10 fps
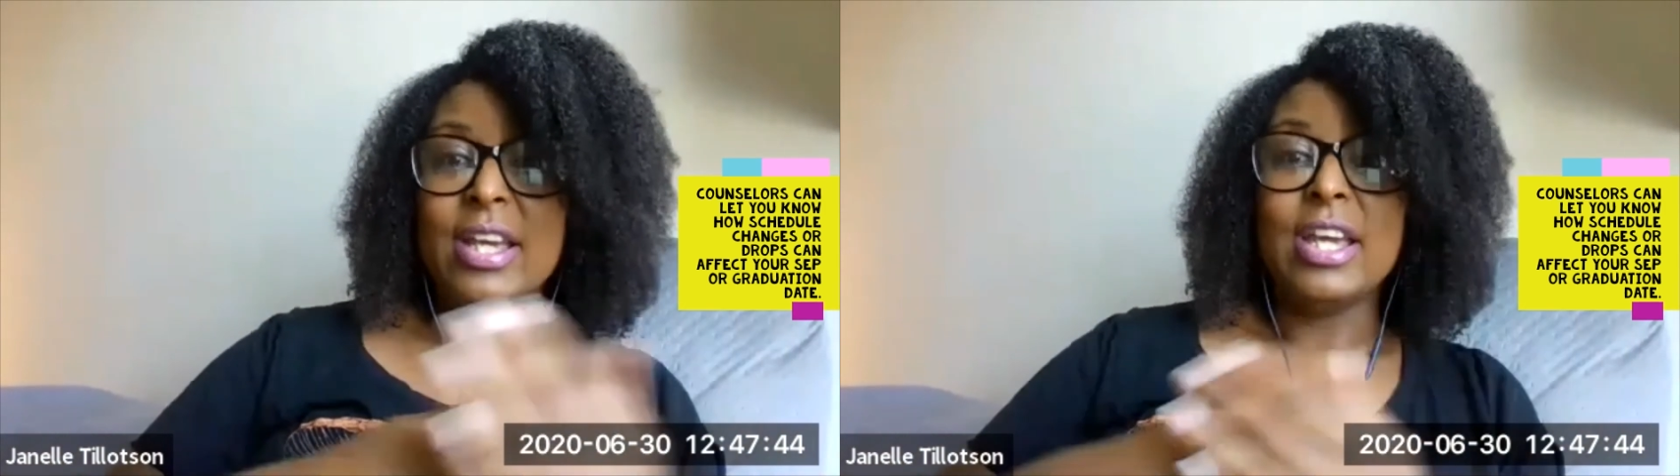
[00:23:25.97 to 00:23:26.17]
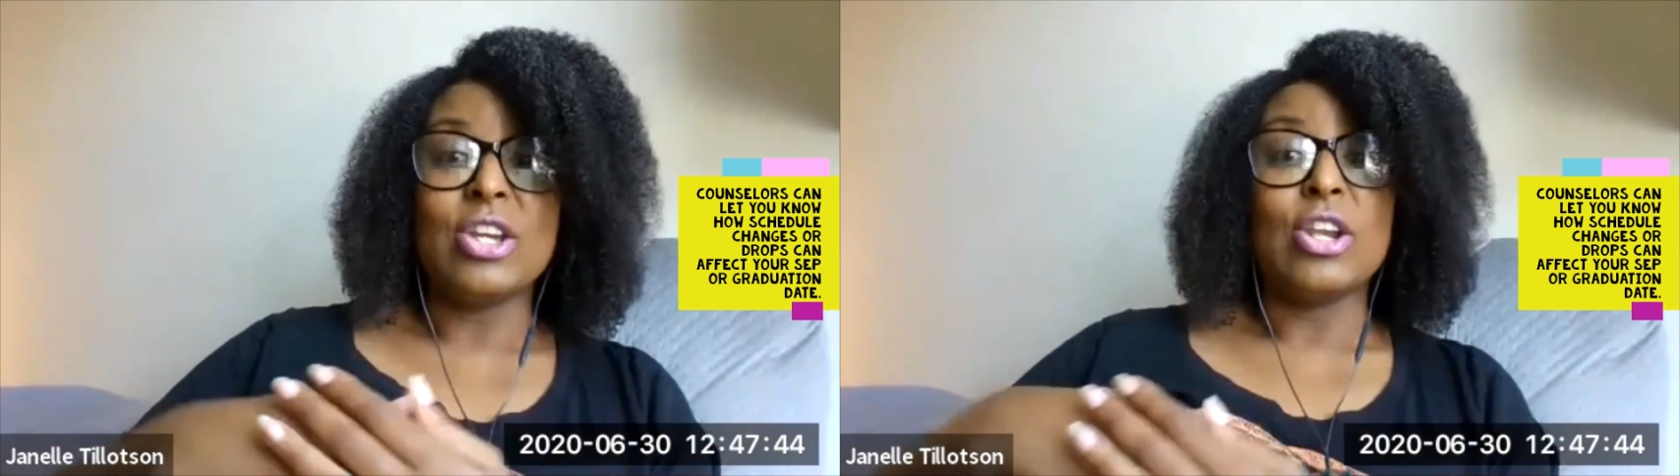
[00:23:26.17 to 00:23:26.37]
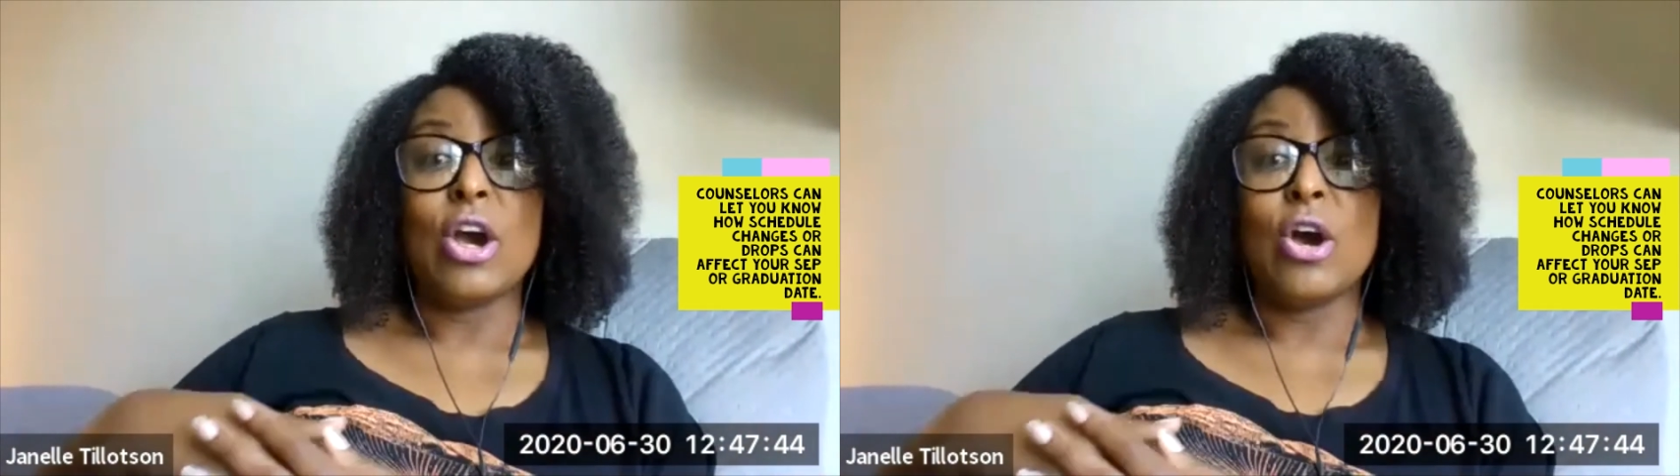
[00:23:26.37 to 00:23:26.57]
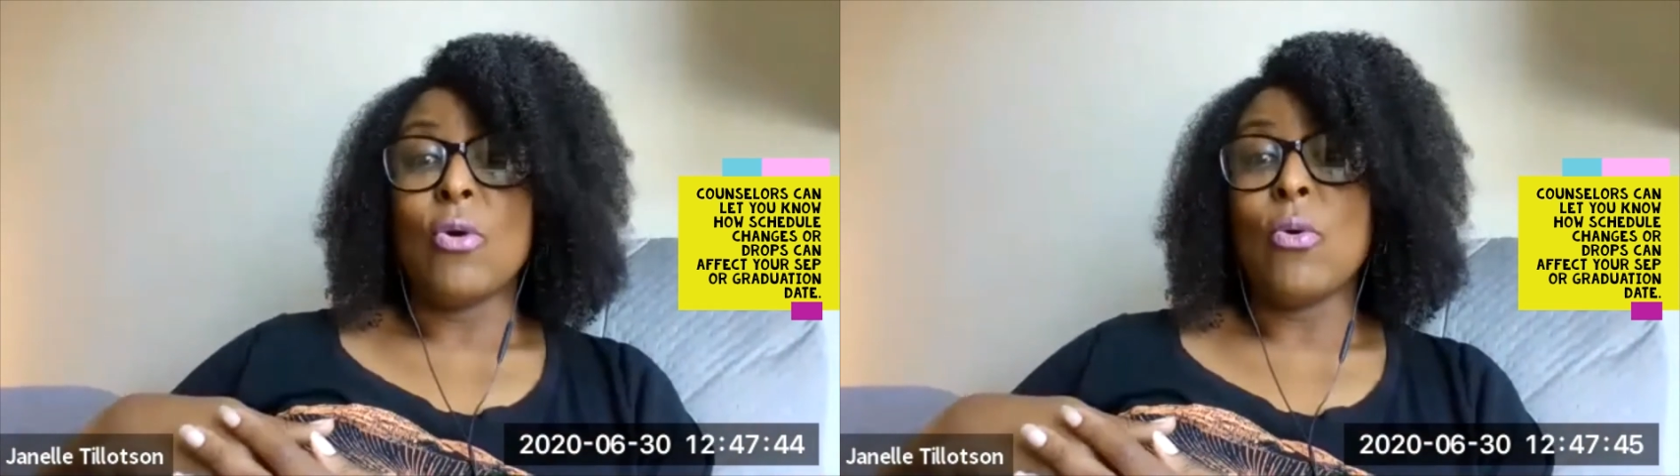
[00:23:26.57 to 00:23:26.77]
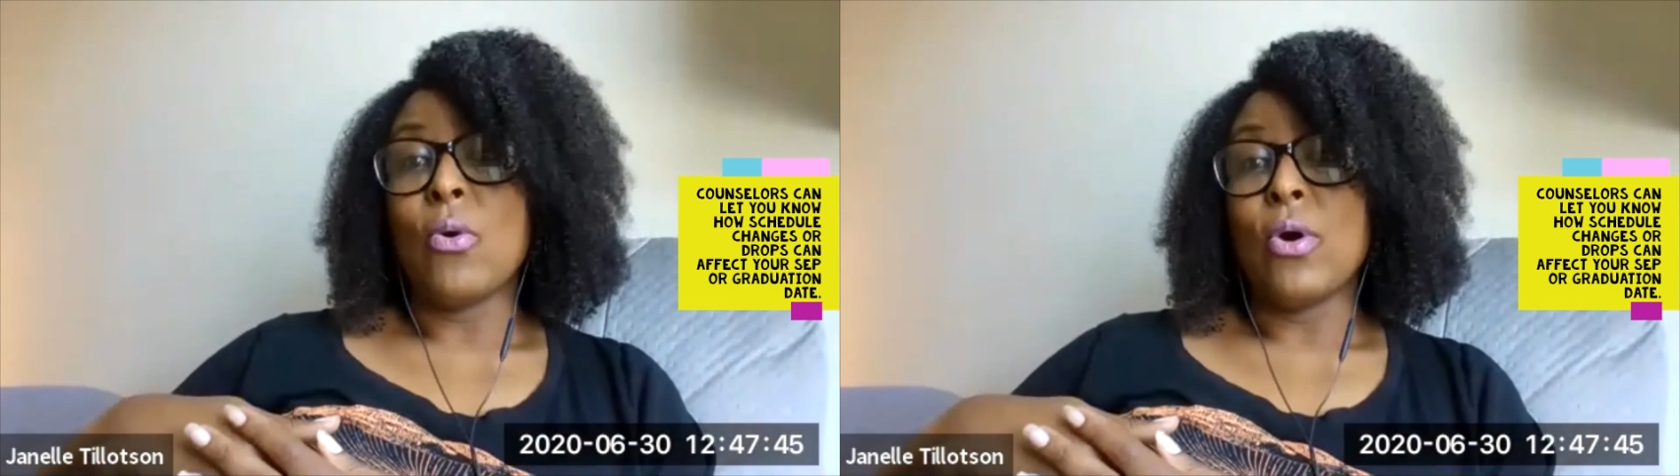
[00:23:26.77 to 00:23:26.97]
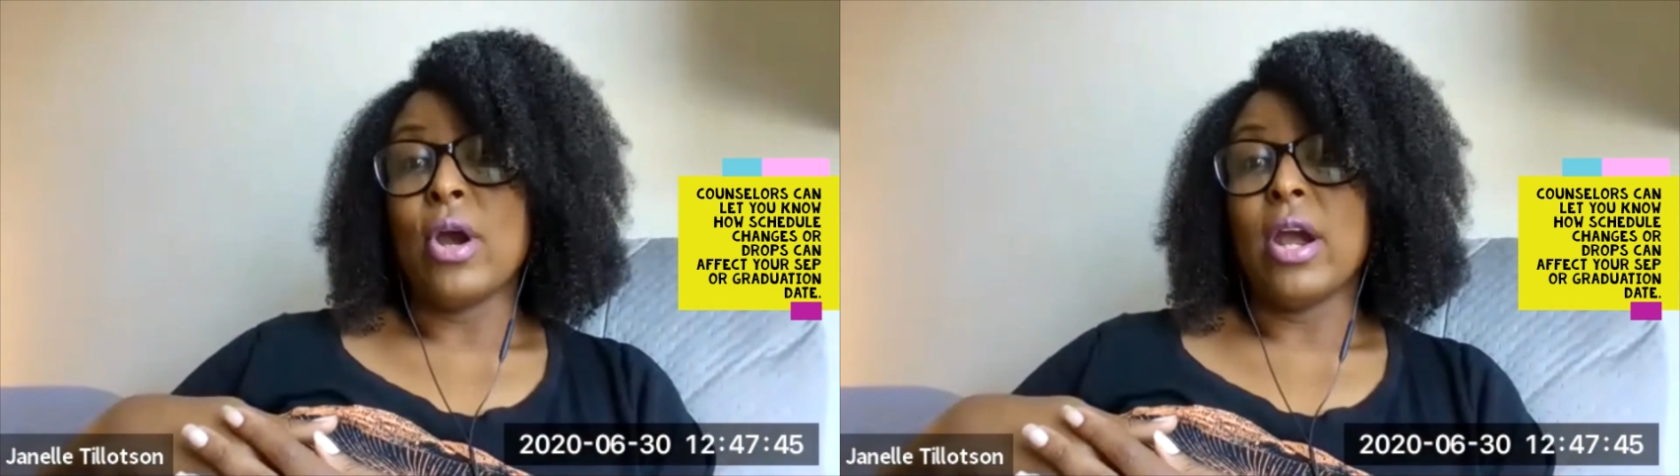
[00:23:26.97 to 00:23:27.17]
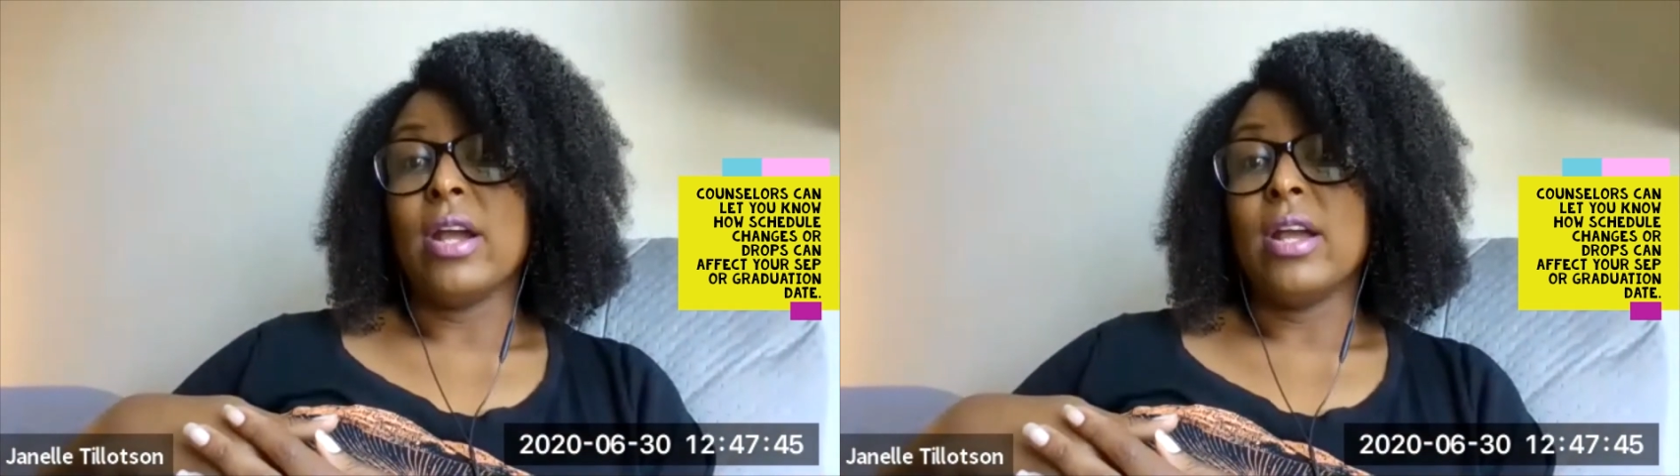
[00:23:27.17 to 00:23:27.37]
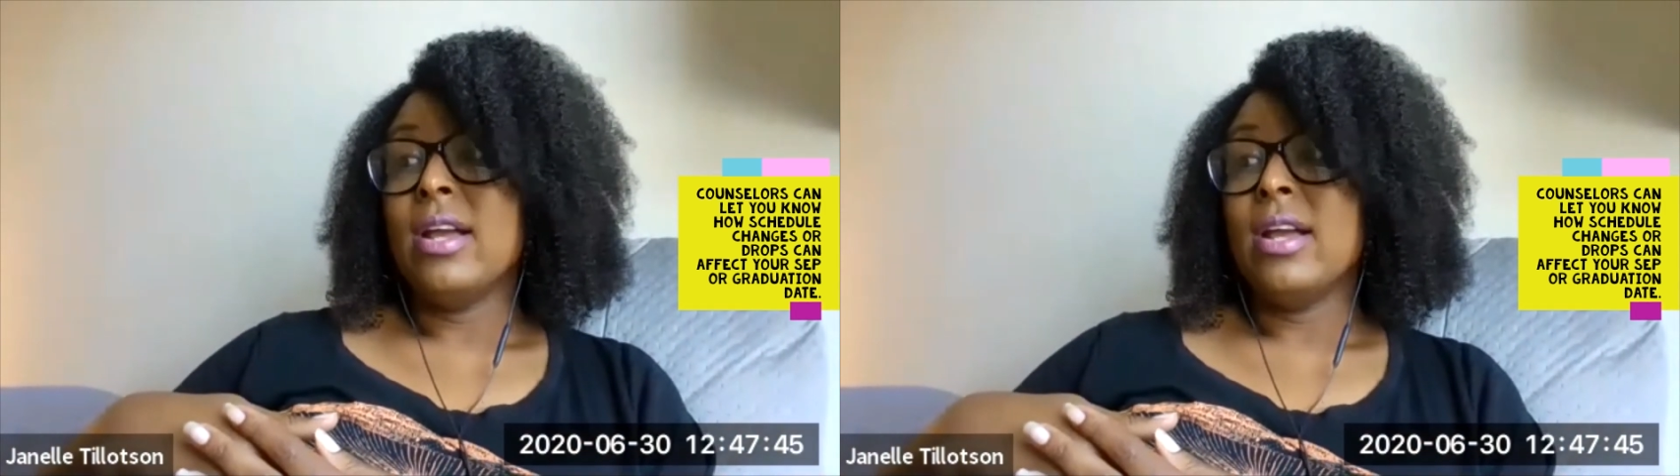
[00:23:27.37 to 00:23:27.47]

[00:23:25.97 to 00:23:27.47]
you know, or